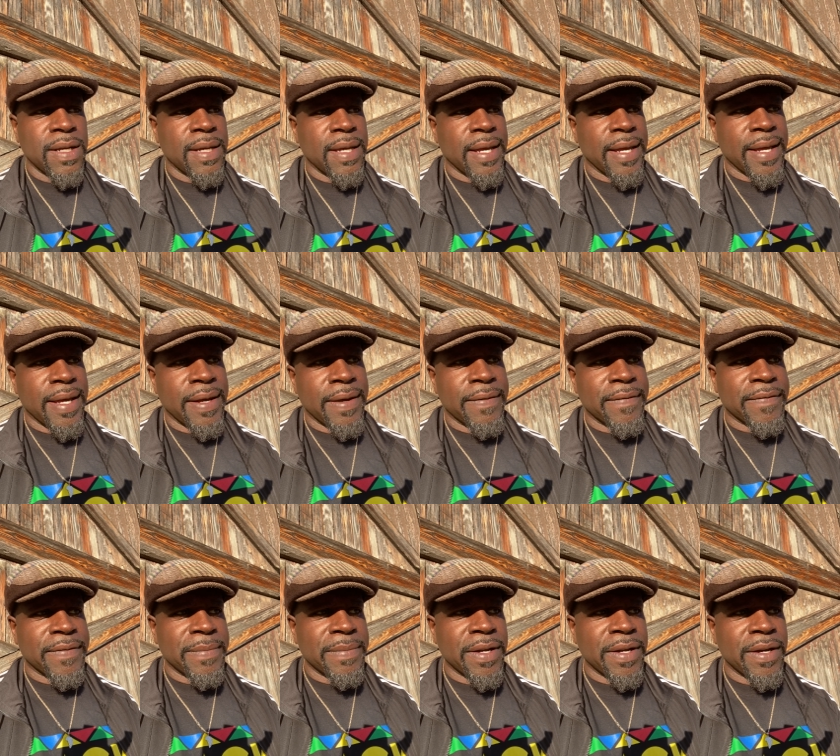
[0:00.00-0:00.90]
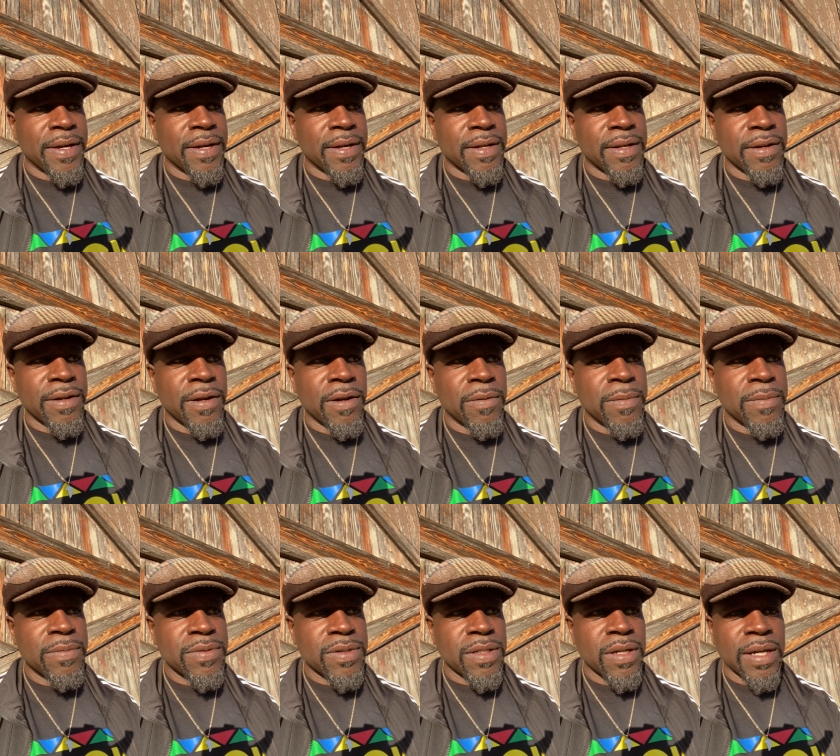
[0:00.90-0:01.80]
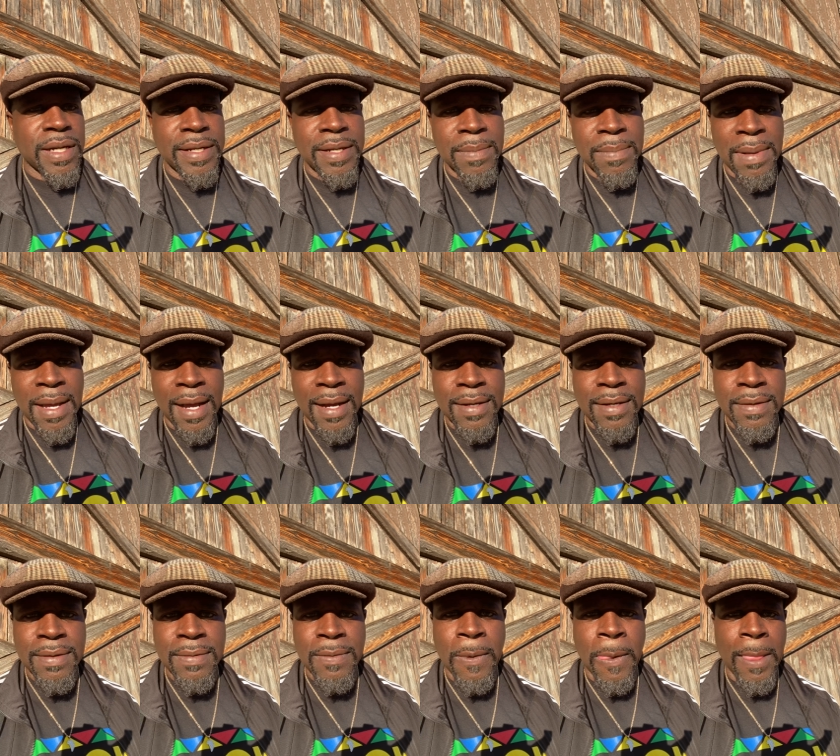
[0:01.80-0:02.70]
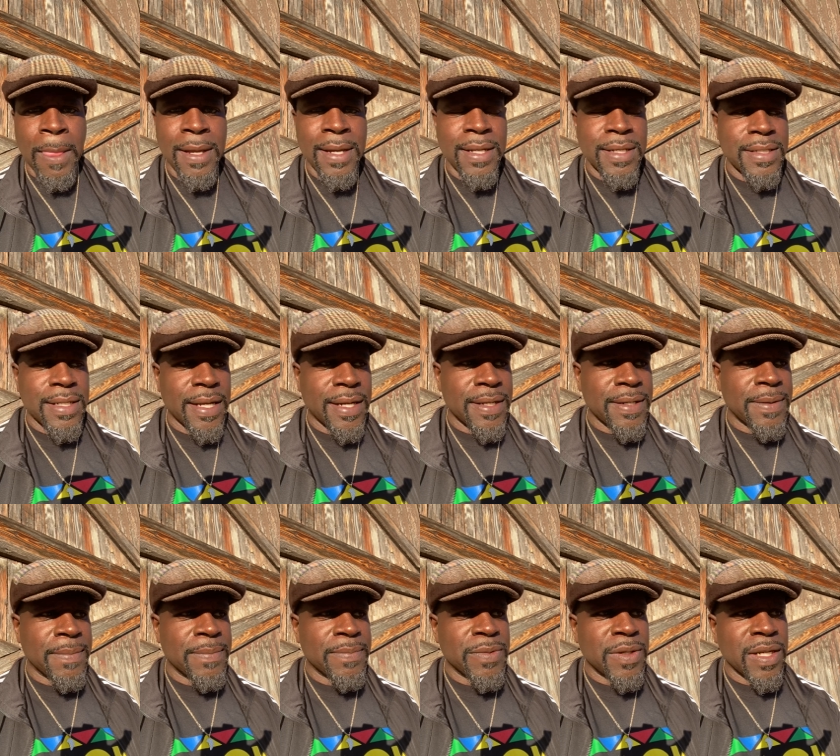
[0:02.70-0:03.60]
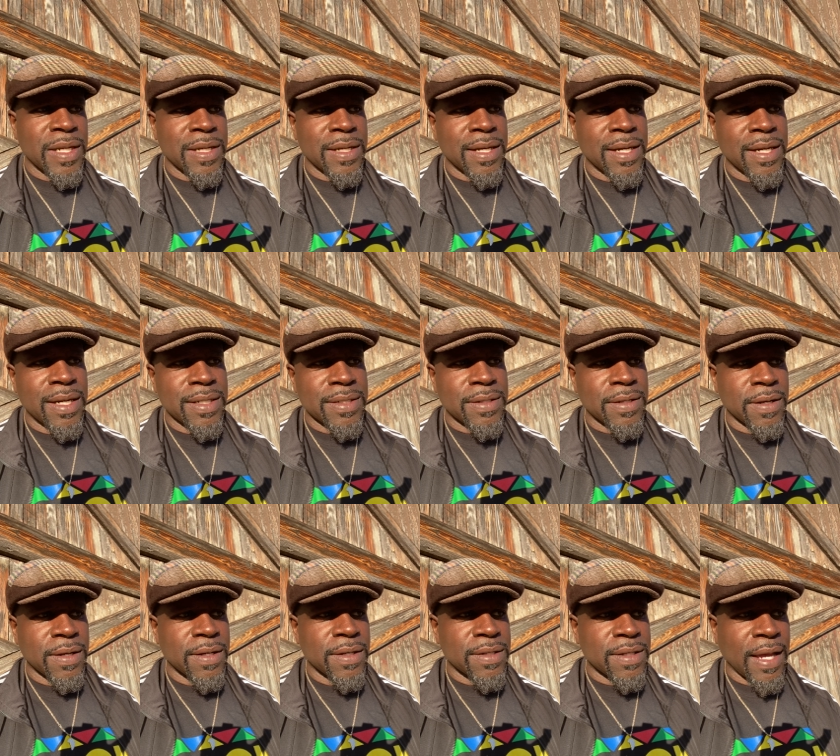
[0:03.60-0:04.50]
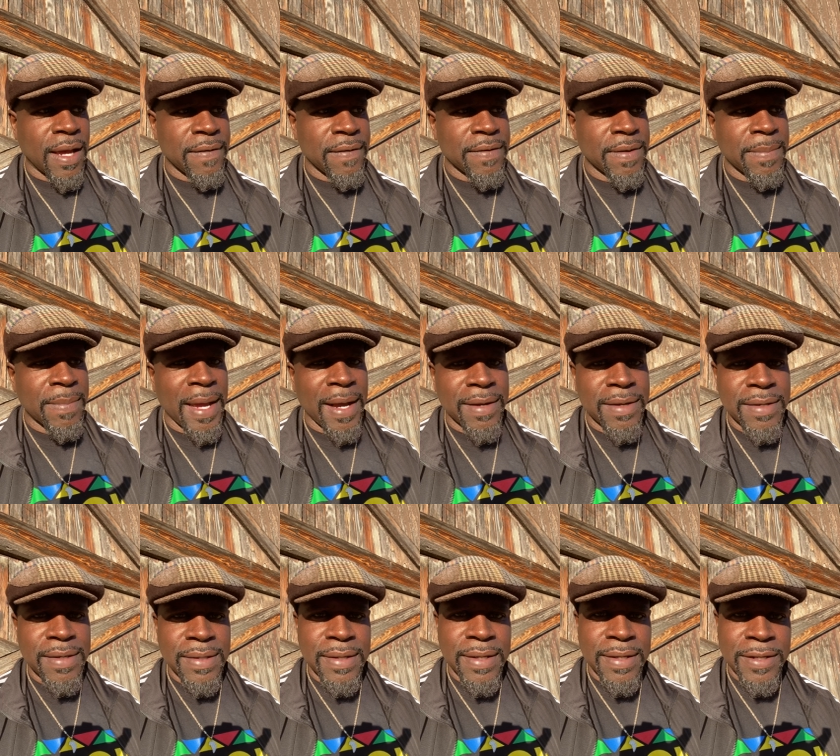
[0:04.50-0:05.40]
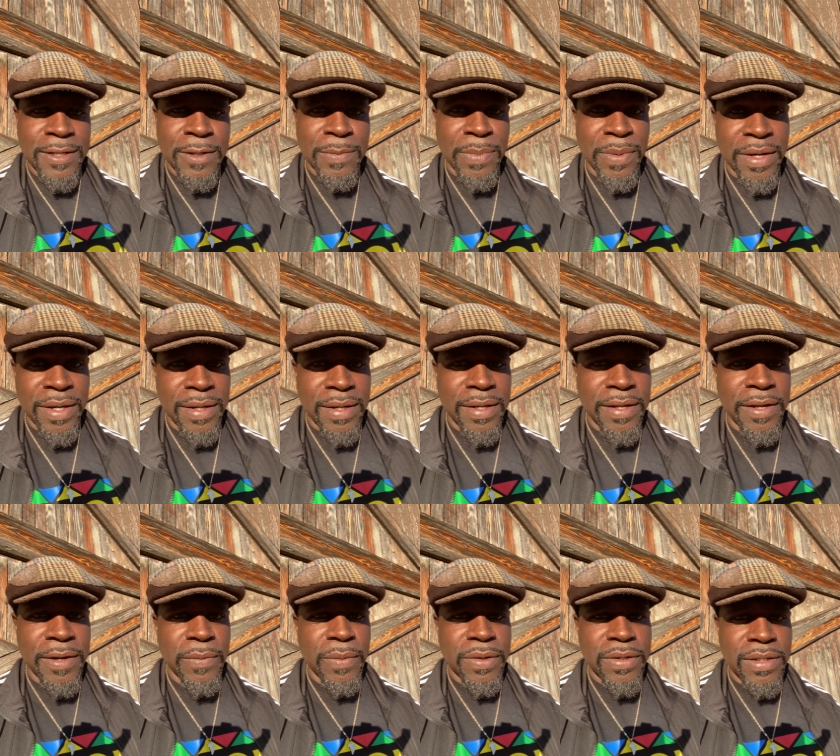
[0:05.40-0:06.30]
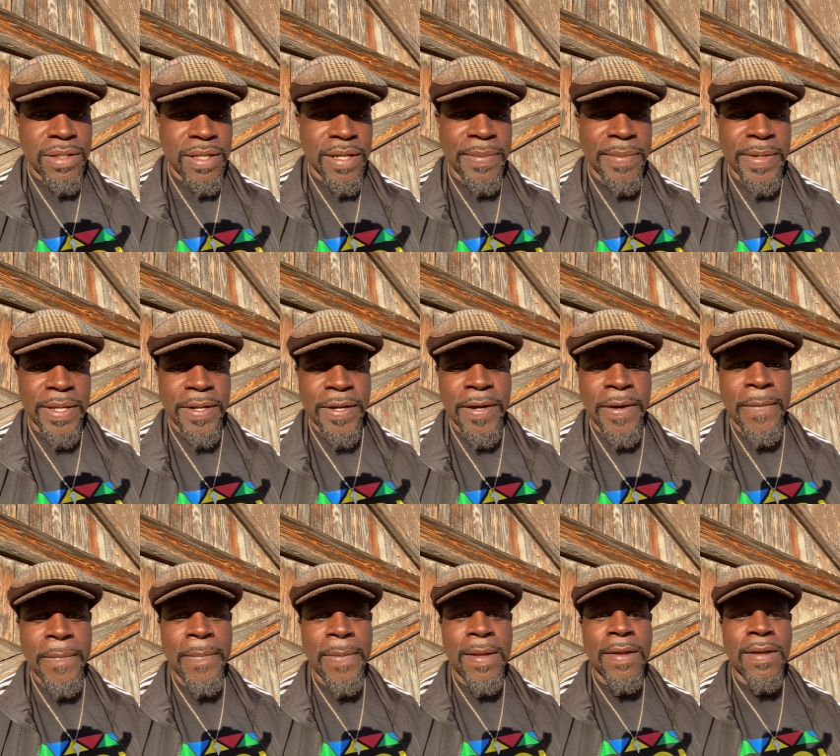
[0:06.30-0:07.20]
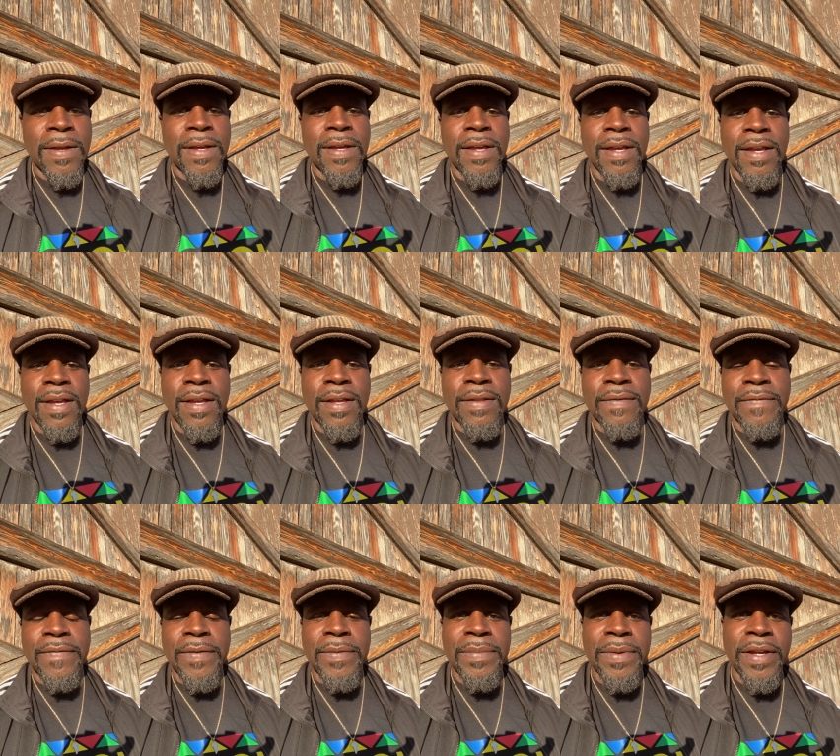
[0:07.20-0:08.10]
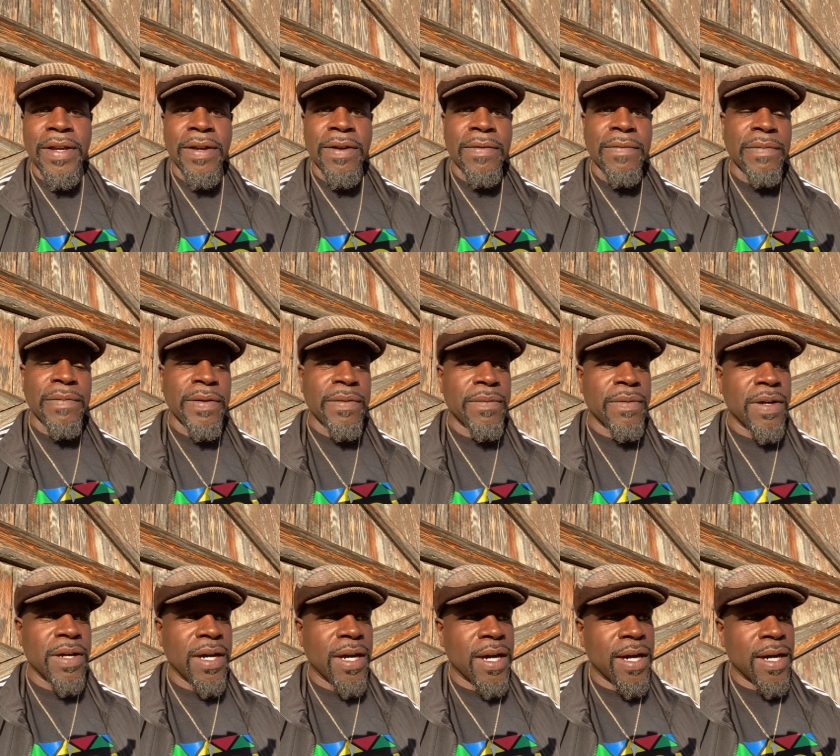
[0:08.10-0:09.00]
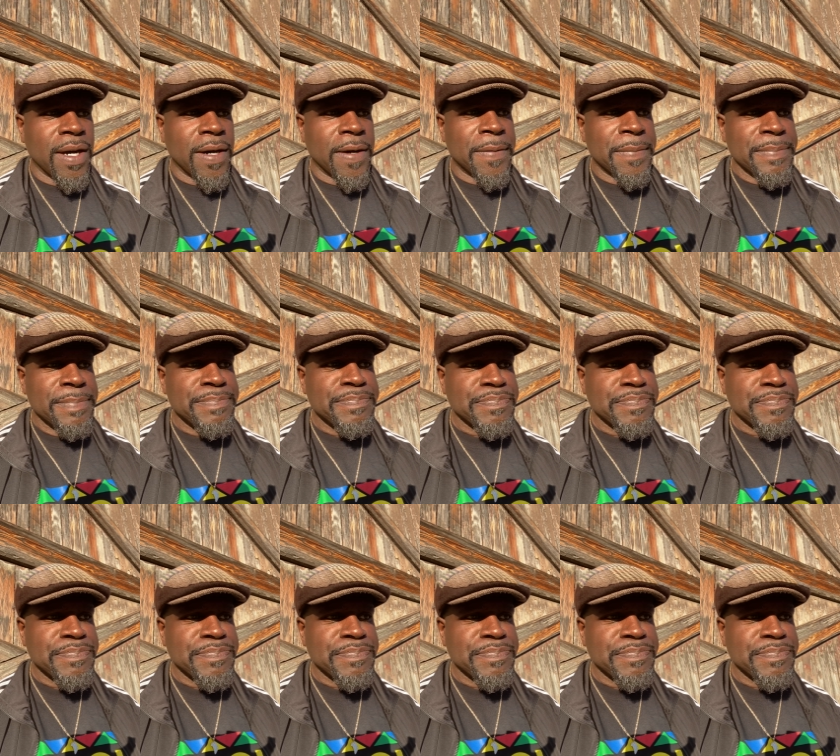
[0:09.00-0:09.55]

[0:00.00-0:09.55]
And from there, you know, sucking tobacco, taking the, the uh, suckers out of the tobacco in the spring of the year, which is coming up. And from there, we were um,